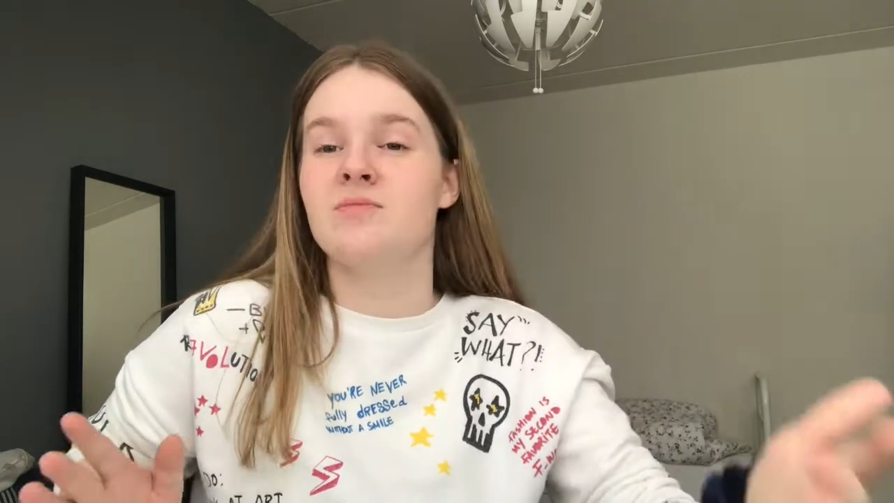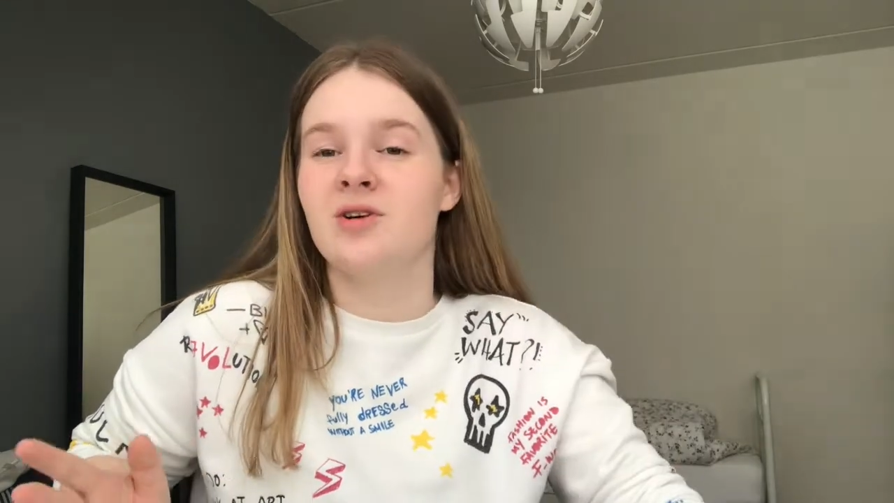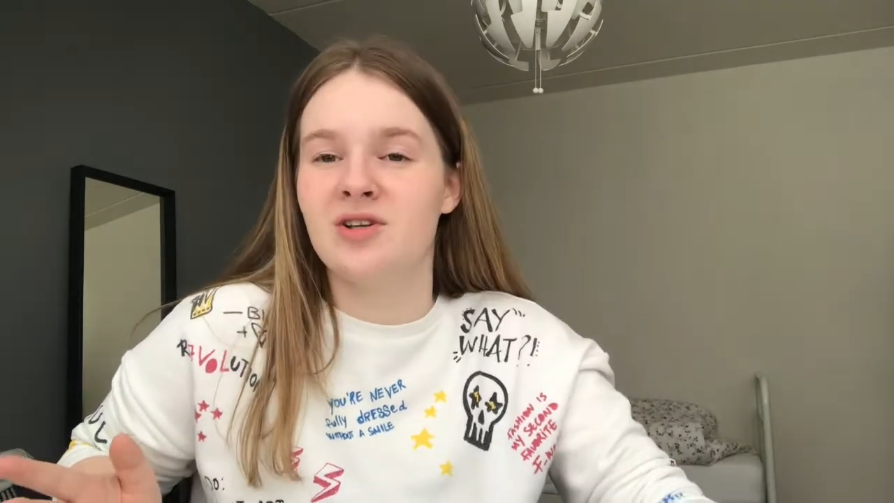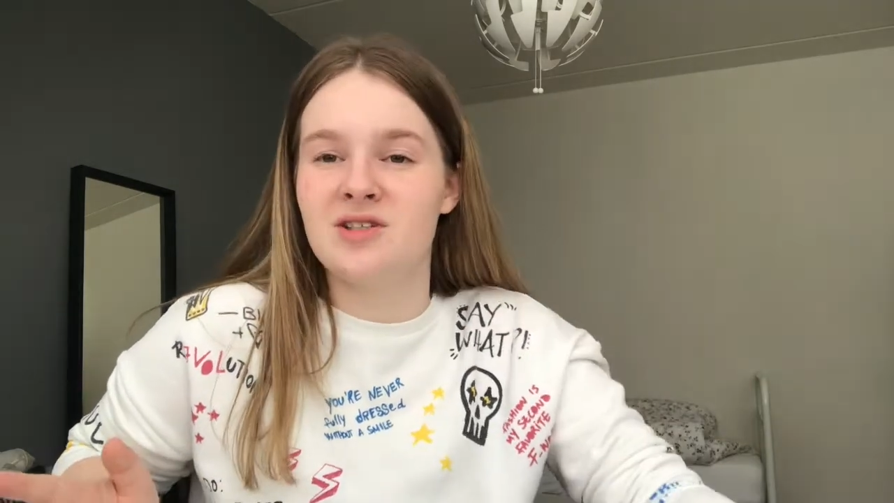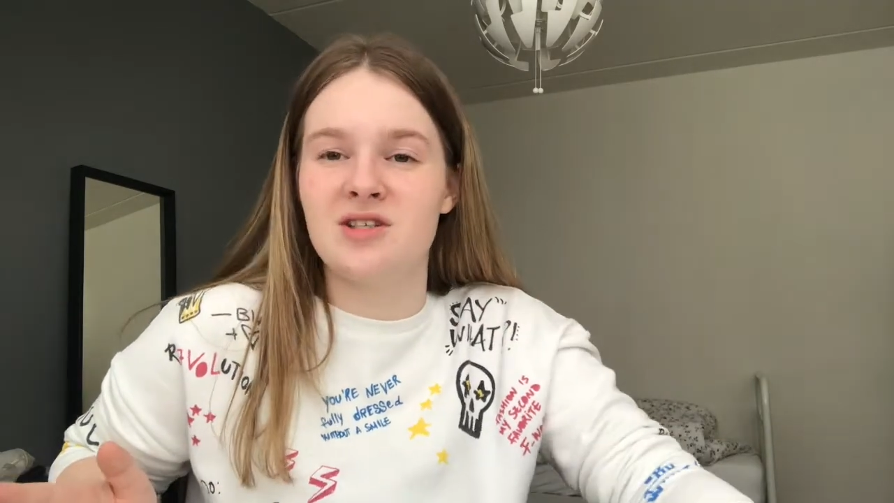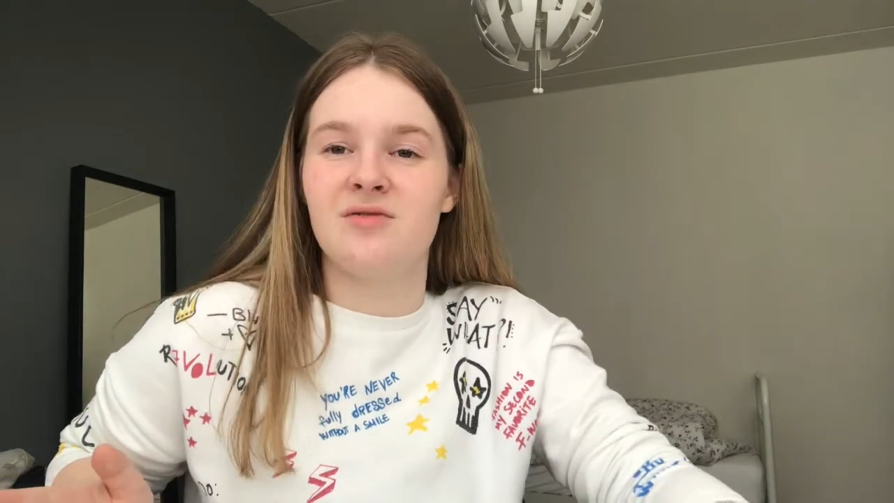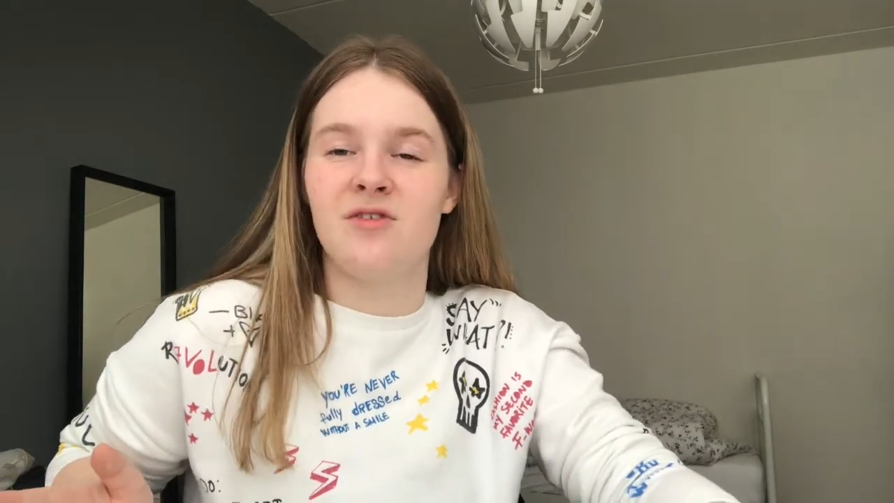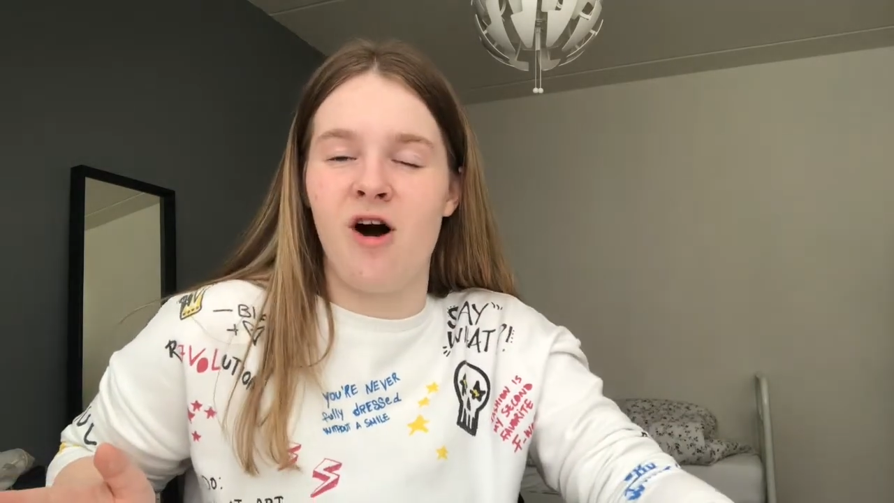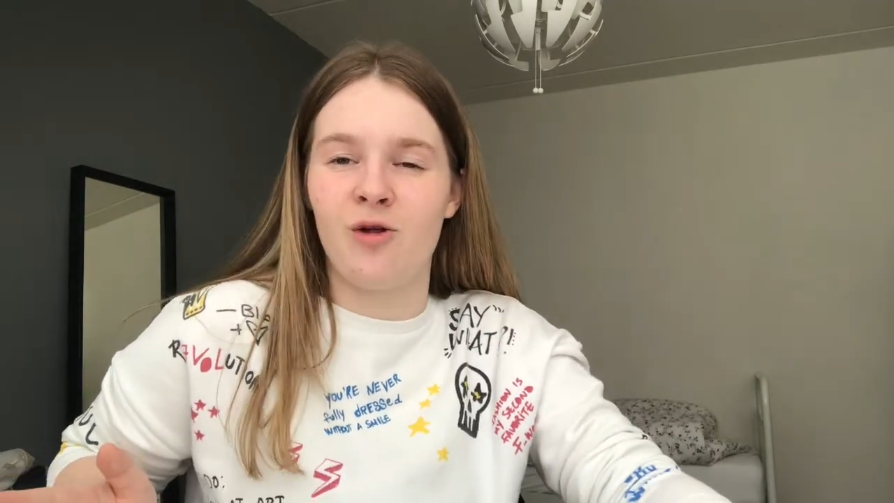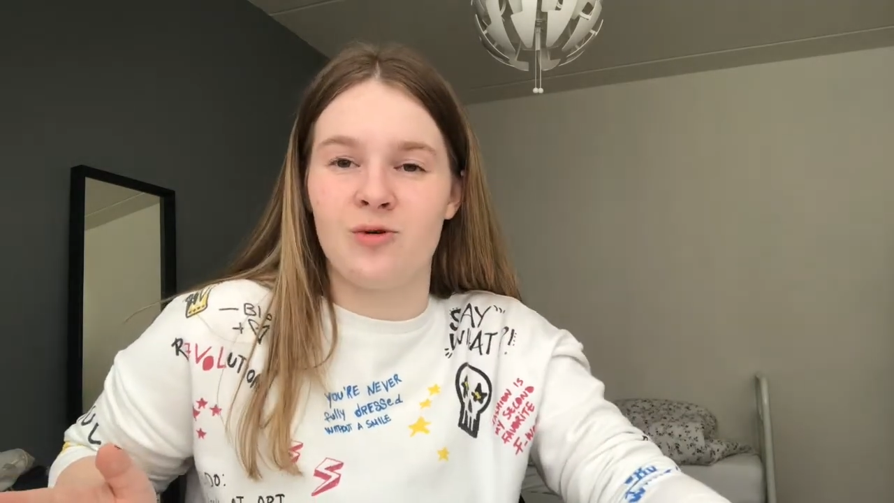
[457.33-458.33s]
millions of
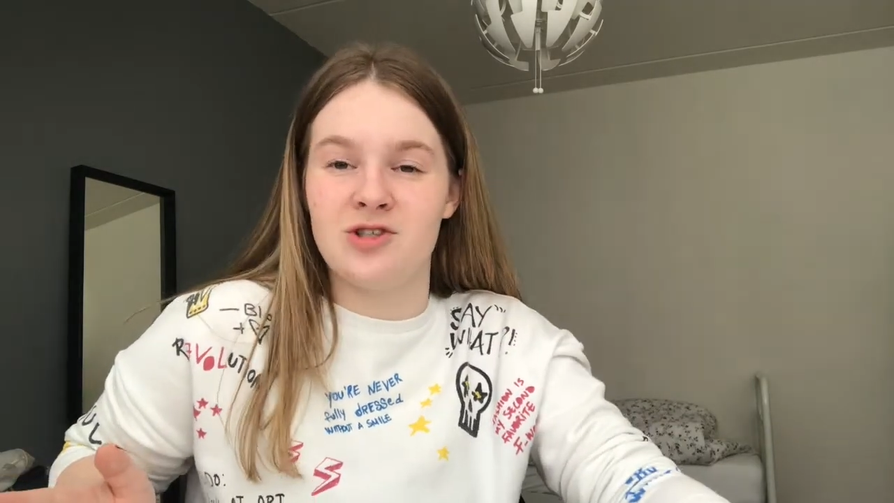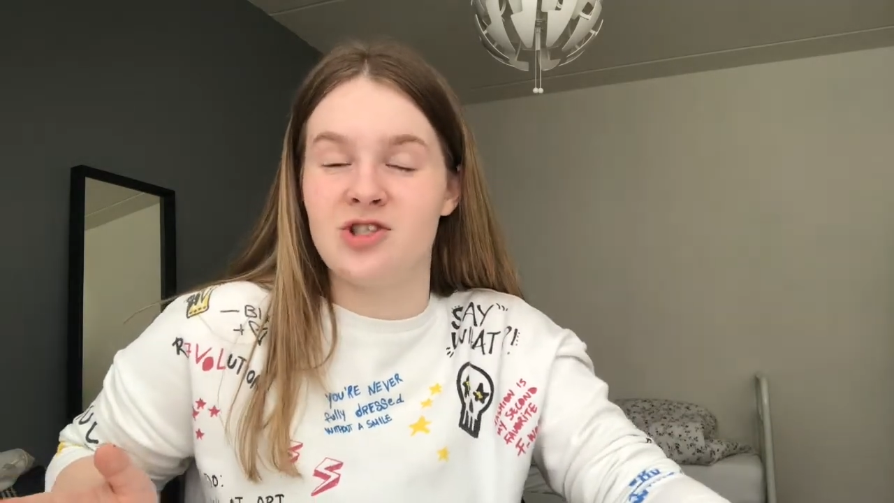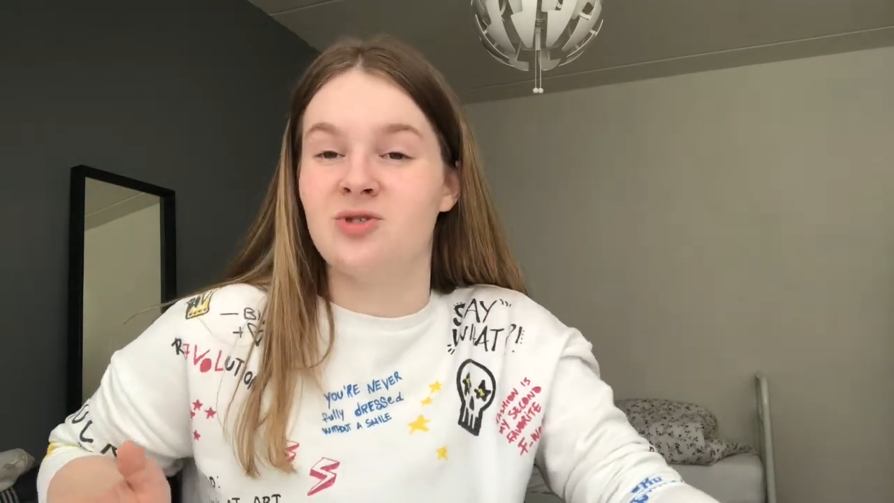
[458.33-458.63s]
followers,